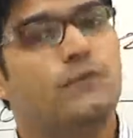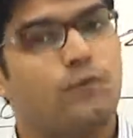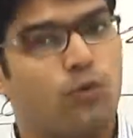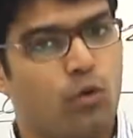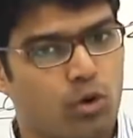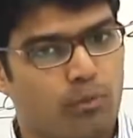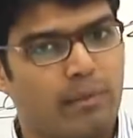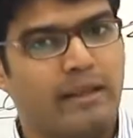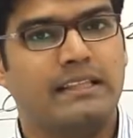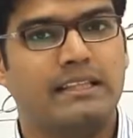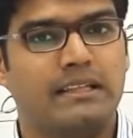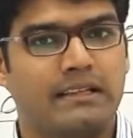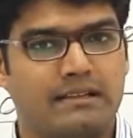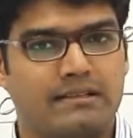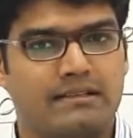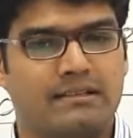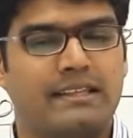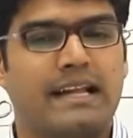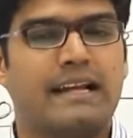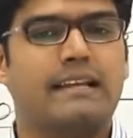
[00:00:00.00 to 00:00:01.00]
4
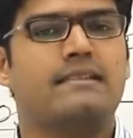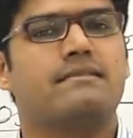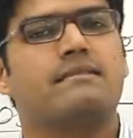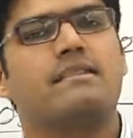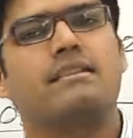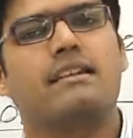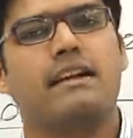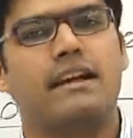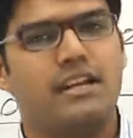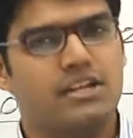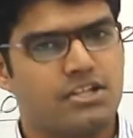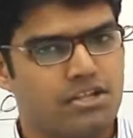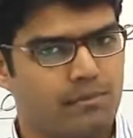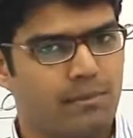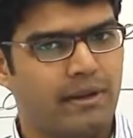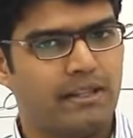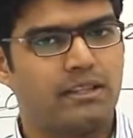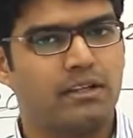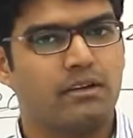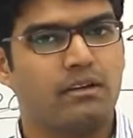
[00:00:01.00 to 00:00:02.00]
methods, that is the traditional
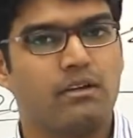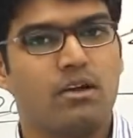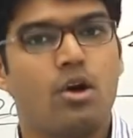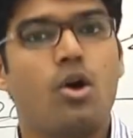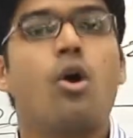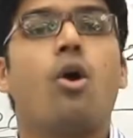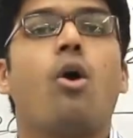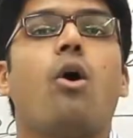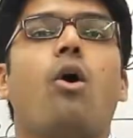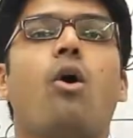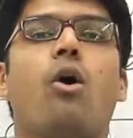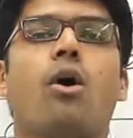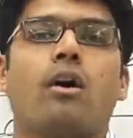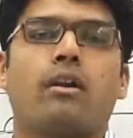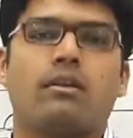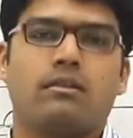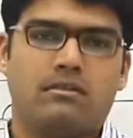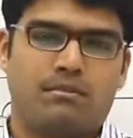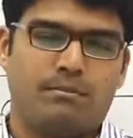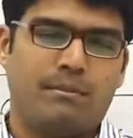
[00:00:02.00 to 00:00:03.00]
method
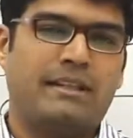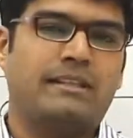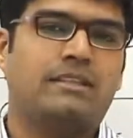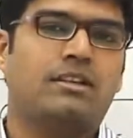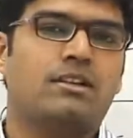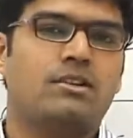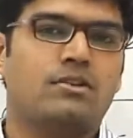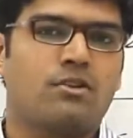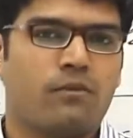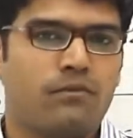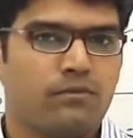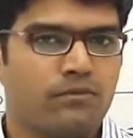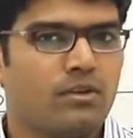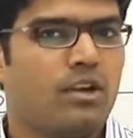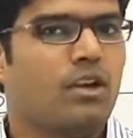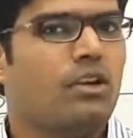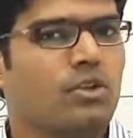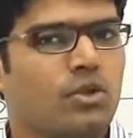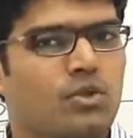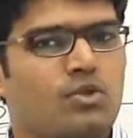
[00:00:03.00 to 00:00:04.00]
or method of
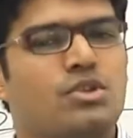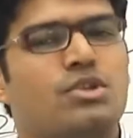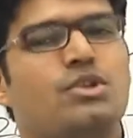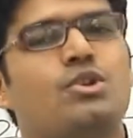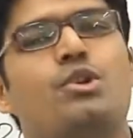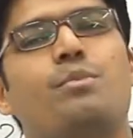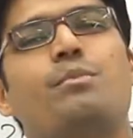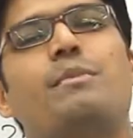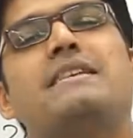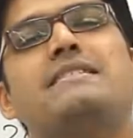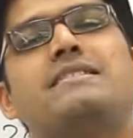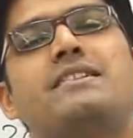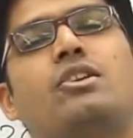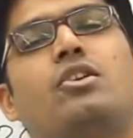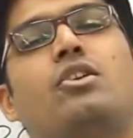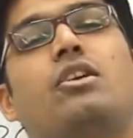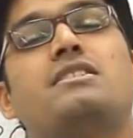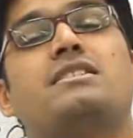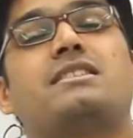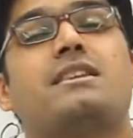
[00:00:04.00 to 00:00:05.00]
using your basic
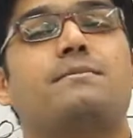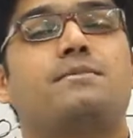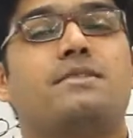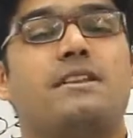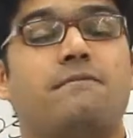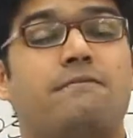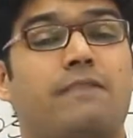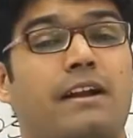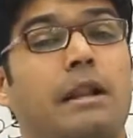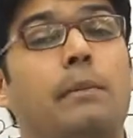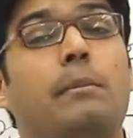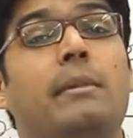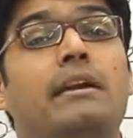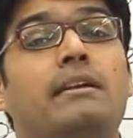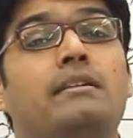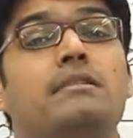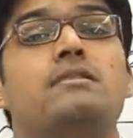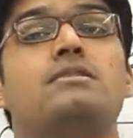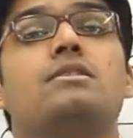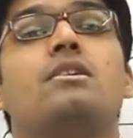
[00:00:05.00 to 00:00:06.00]
concepts and
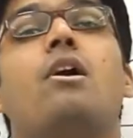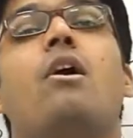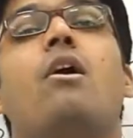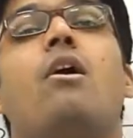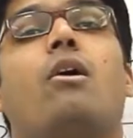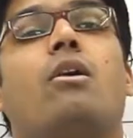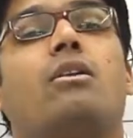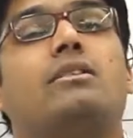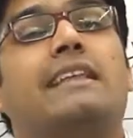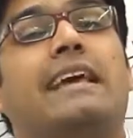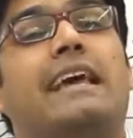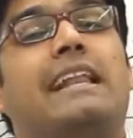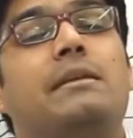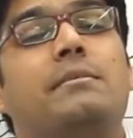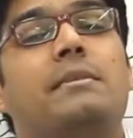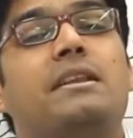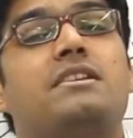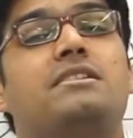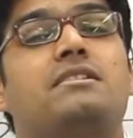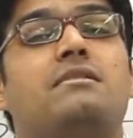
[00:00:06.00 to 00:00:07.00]
fundamentals, or the
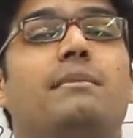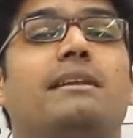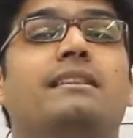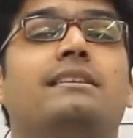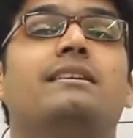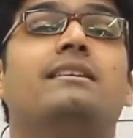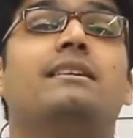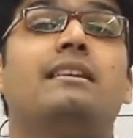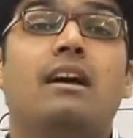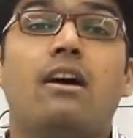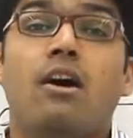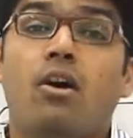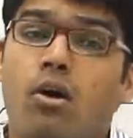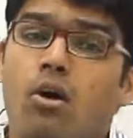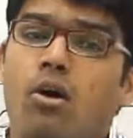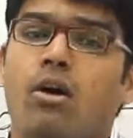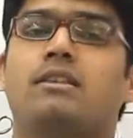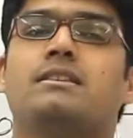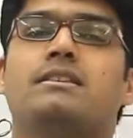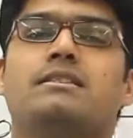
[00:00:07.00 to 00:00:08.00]
elimination method
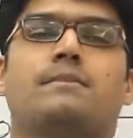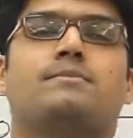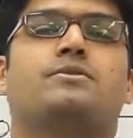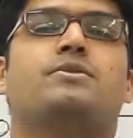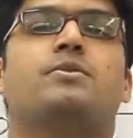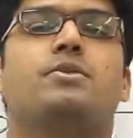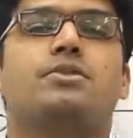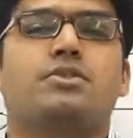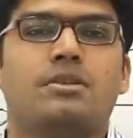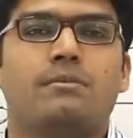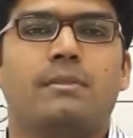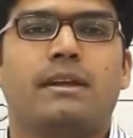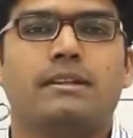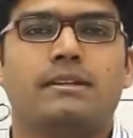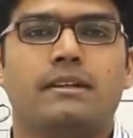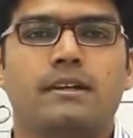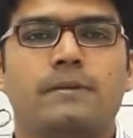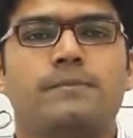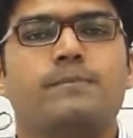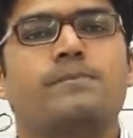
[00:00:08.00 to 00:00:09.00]
or the substitution
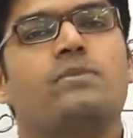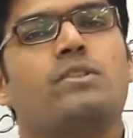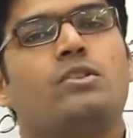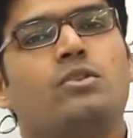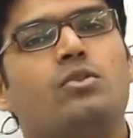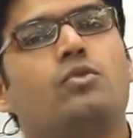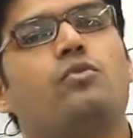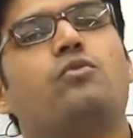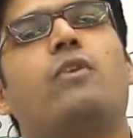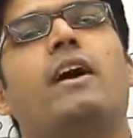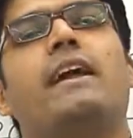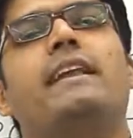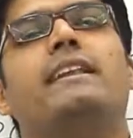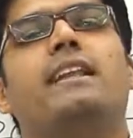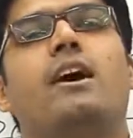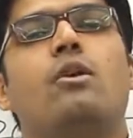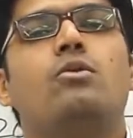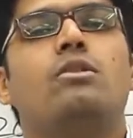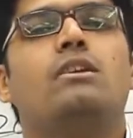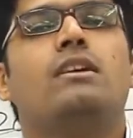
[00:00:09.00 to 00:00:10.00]
method to find
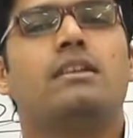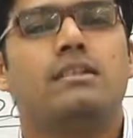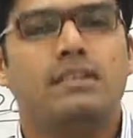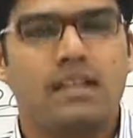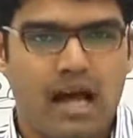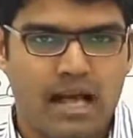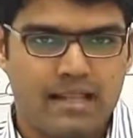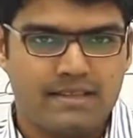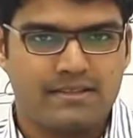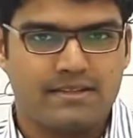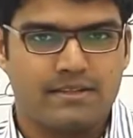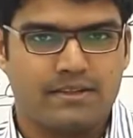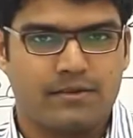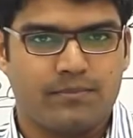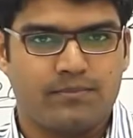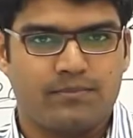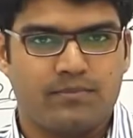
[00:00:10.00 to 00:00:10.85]
out the answer.